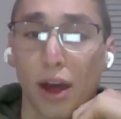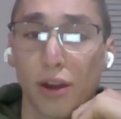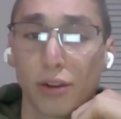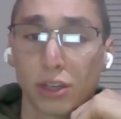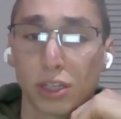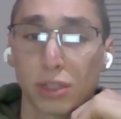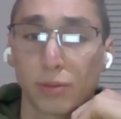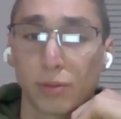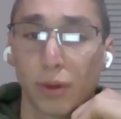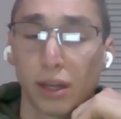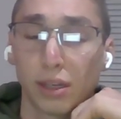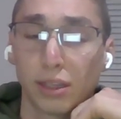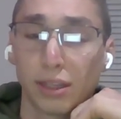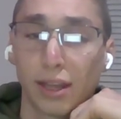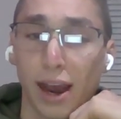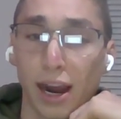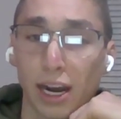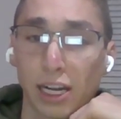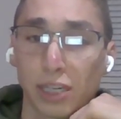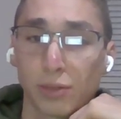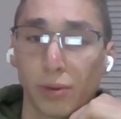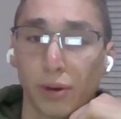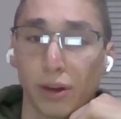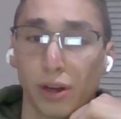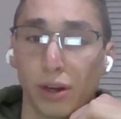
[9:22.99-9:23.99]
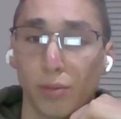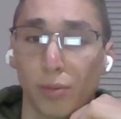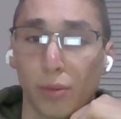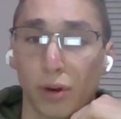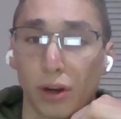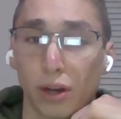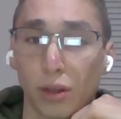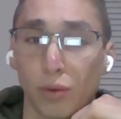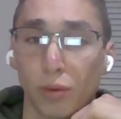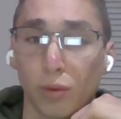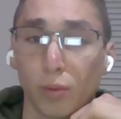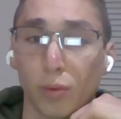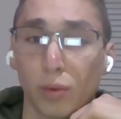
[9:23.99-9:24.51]
spent in taxpayer
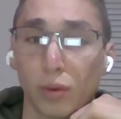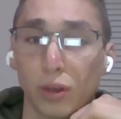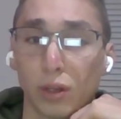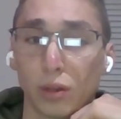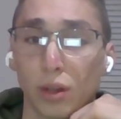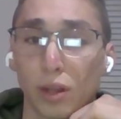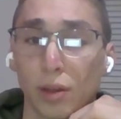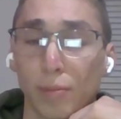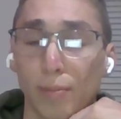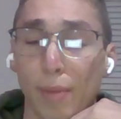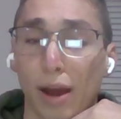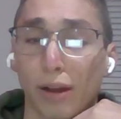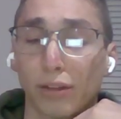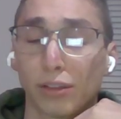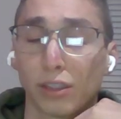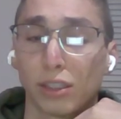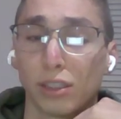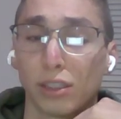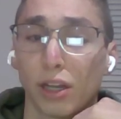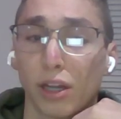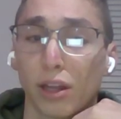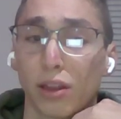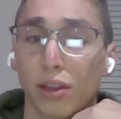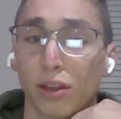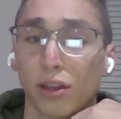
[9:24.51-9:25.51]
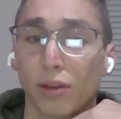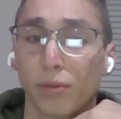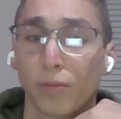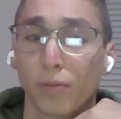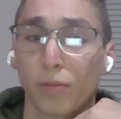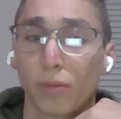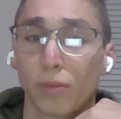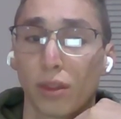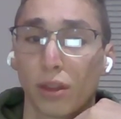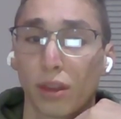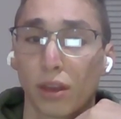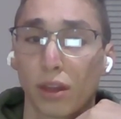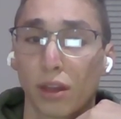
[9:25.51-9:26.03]
money would amount to nothing.
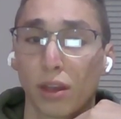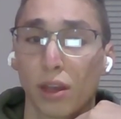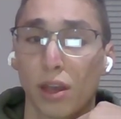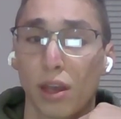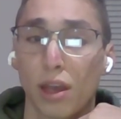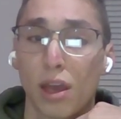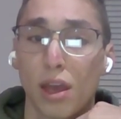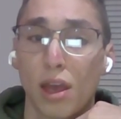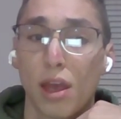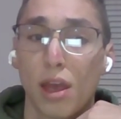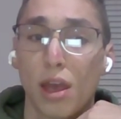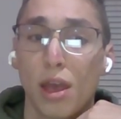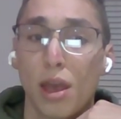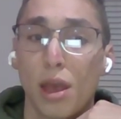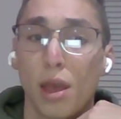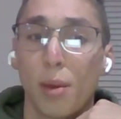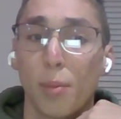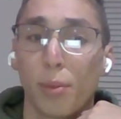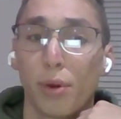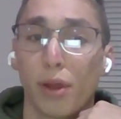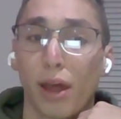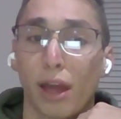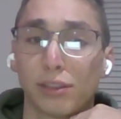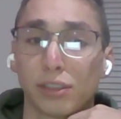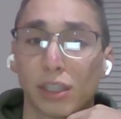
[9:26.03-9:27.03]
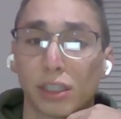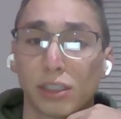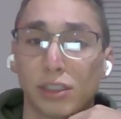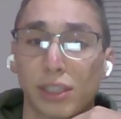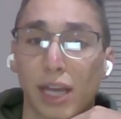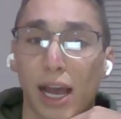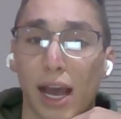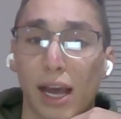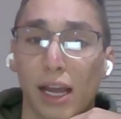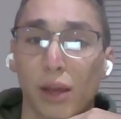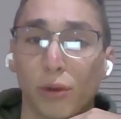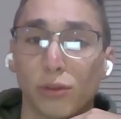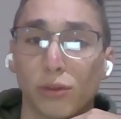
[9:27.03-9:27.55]
But that's
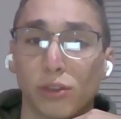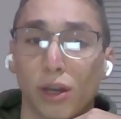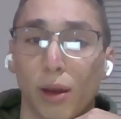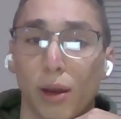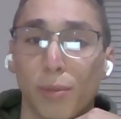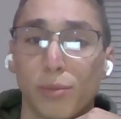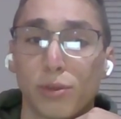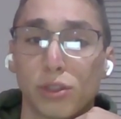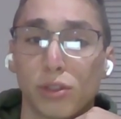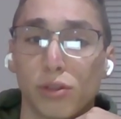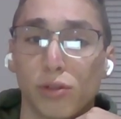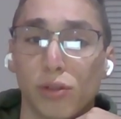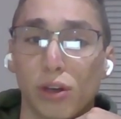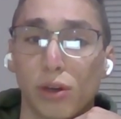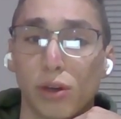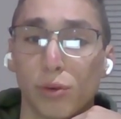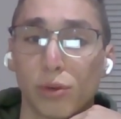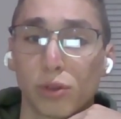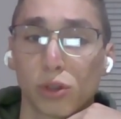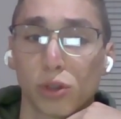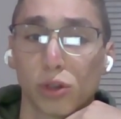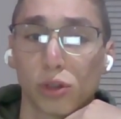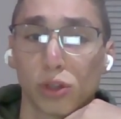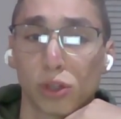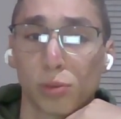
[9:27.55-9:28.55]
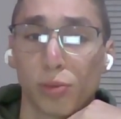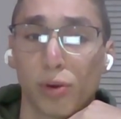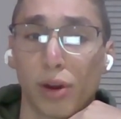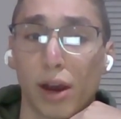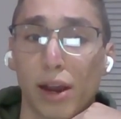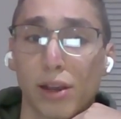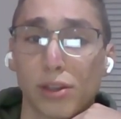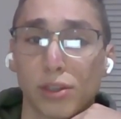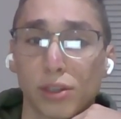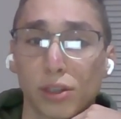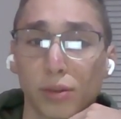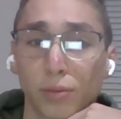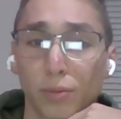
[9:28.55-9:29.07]
exactly what Trump's tweet was so
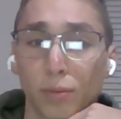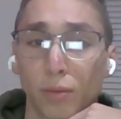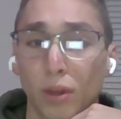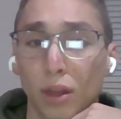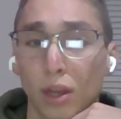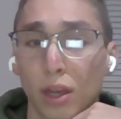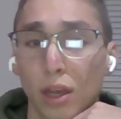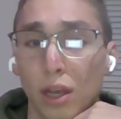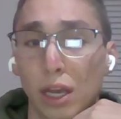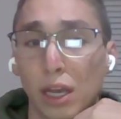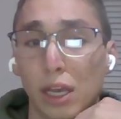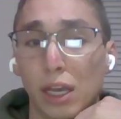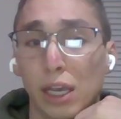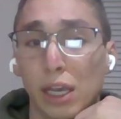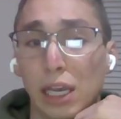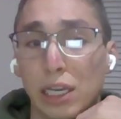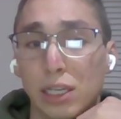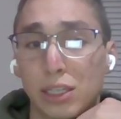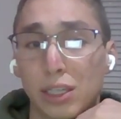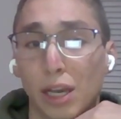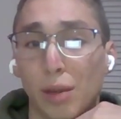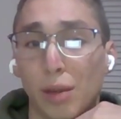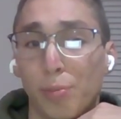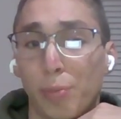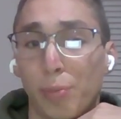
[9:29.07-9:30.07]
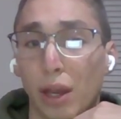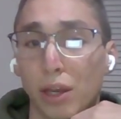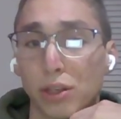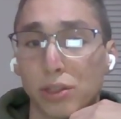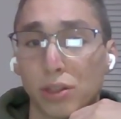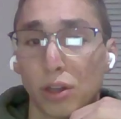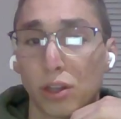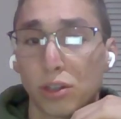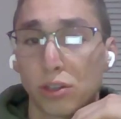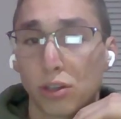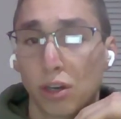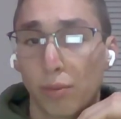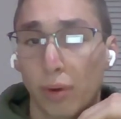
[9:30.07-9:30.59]
surprising. He said, based
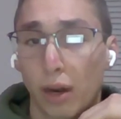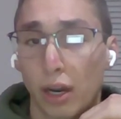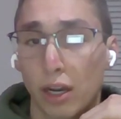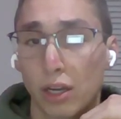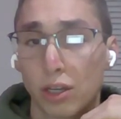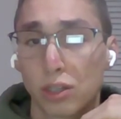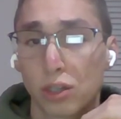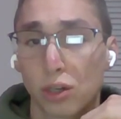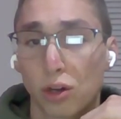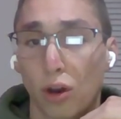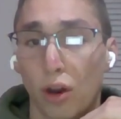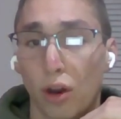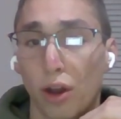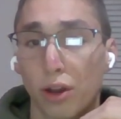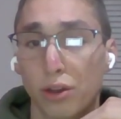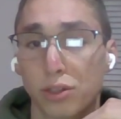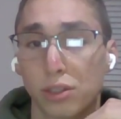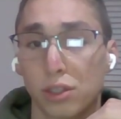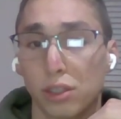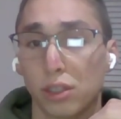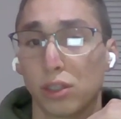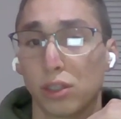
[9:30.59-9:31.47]
on the tremendous costs